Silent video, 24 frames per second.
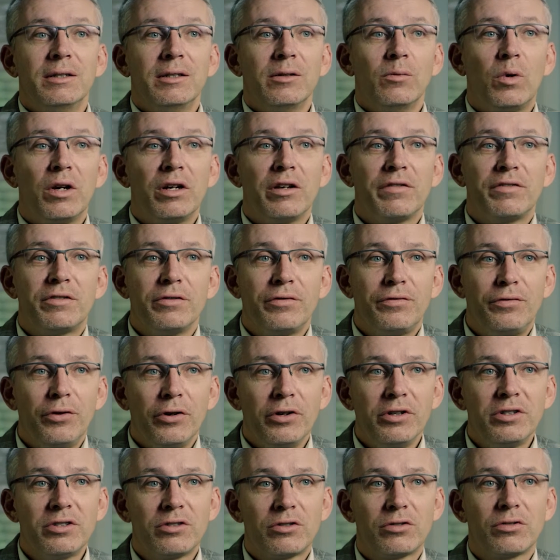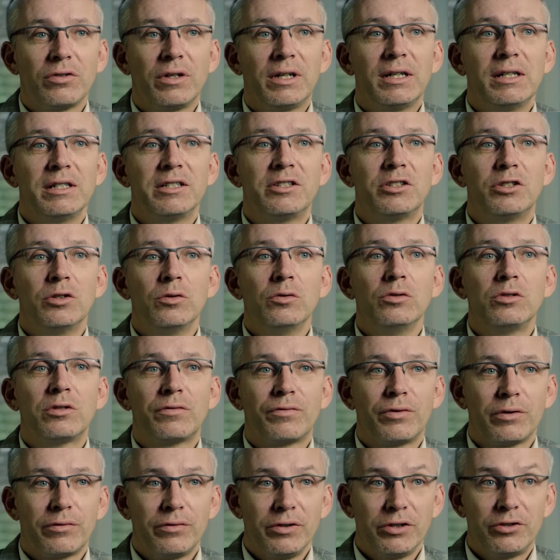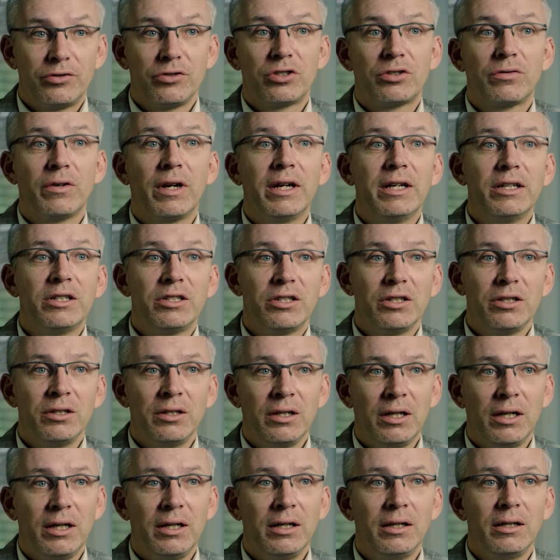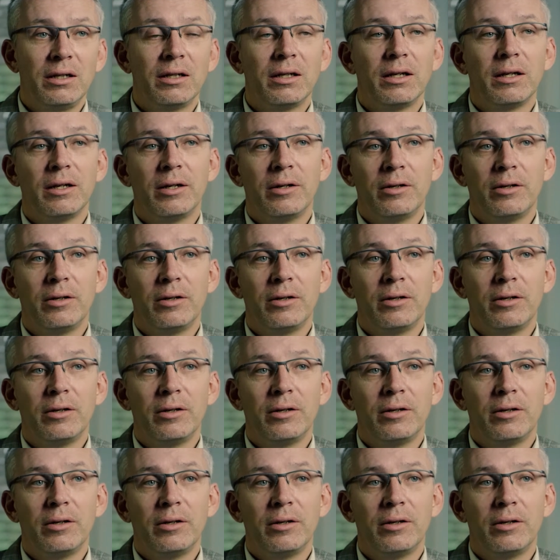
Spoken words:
one of the first trials used for registration in